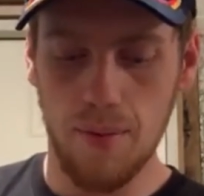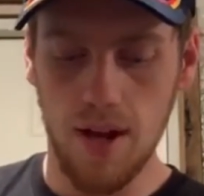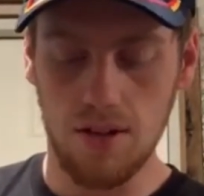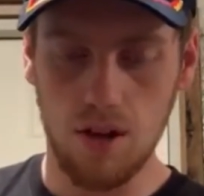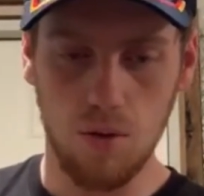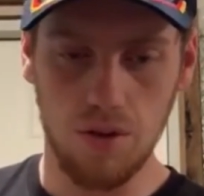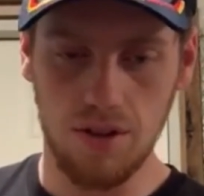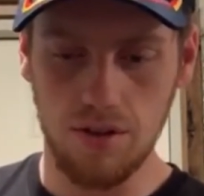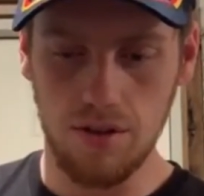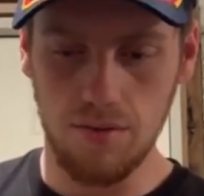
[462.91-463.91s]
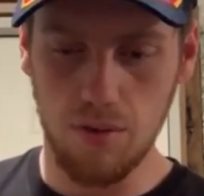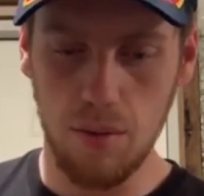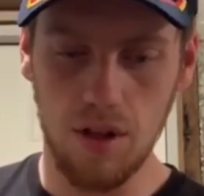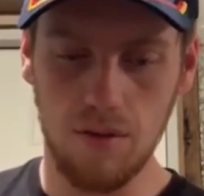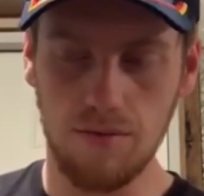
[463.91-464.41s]
And Star Wars
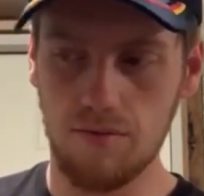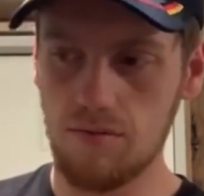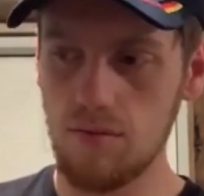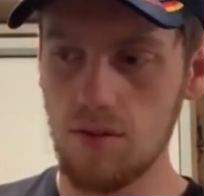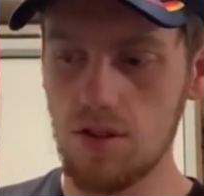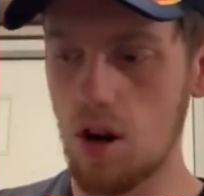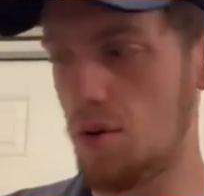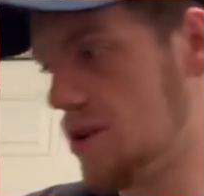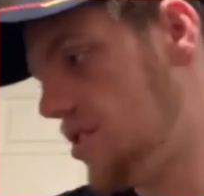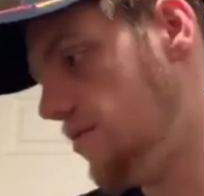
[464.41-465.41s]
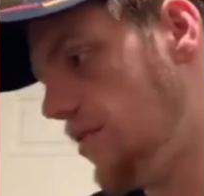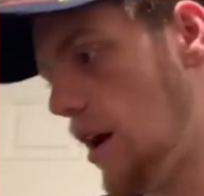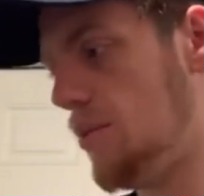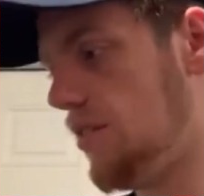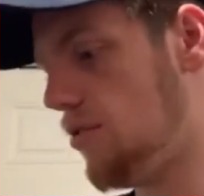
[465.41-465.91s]
and
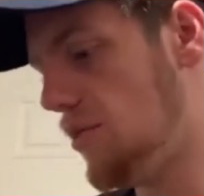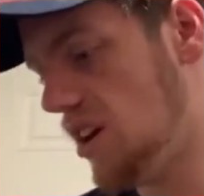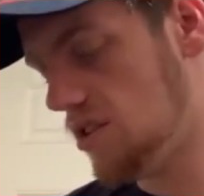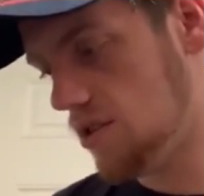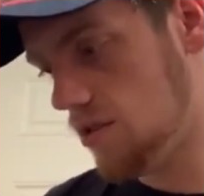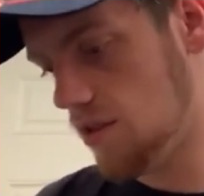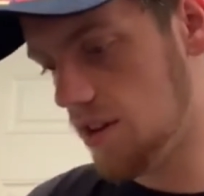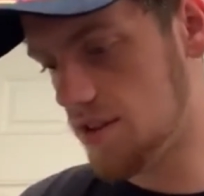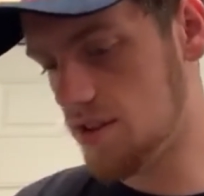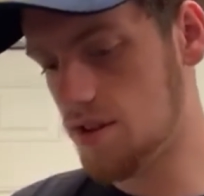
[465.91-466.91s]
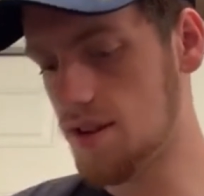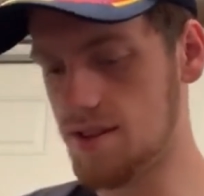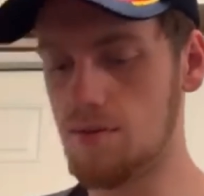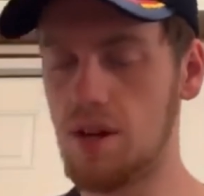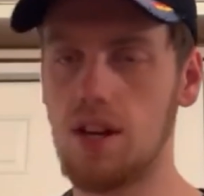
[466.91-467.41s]
family for me is
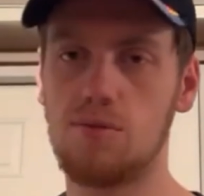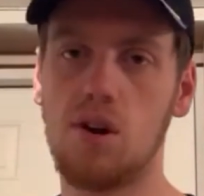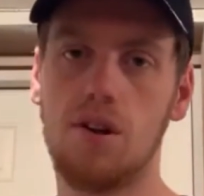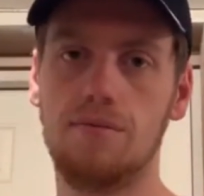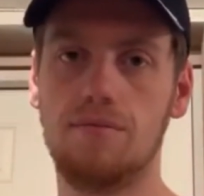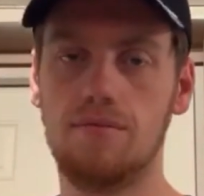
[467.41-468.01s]
the biggest part.